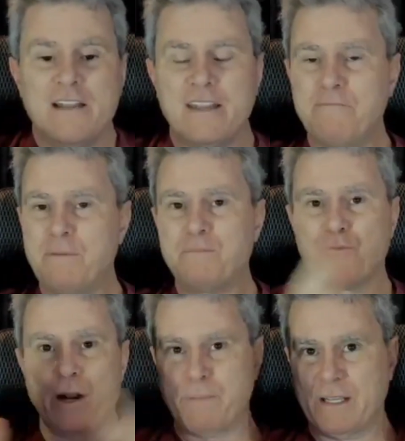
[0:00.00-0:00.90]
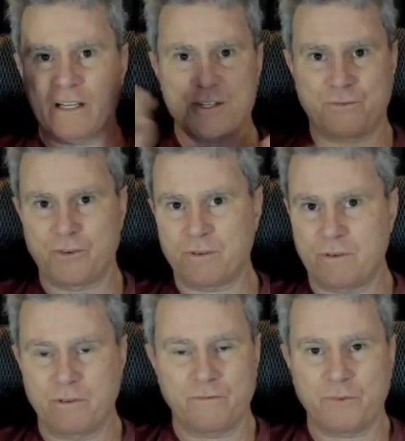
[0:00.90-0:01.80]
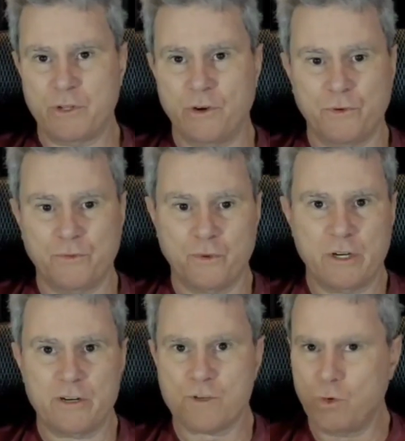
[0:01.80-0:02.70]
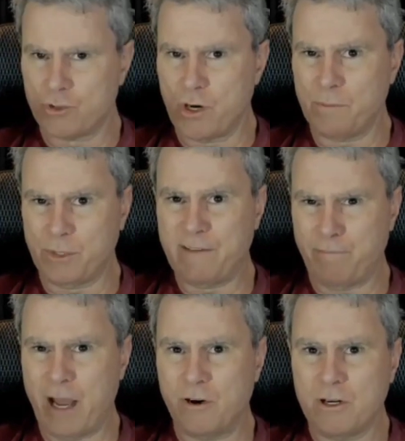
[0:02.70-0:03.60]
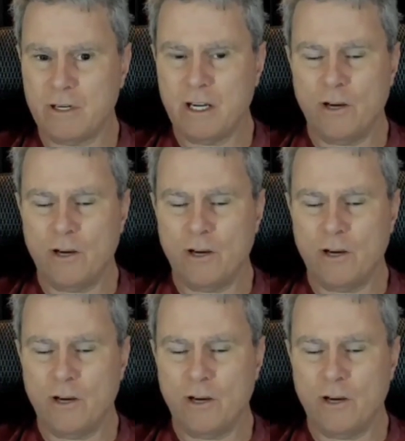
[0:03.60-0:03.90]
They've been prepping this for the whole 4 years. Will Trump leave power?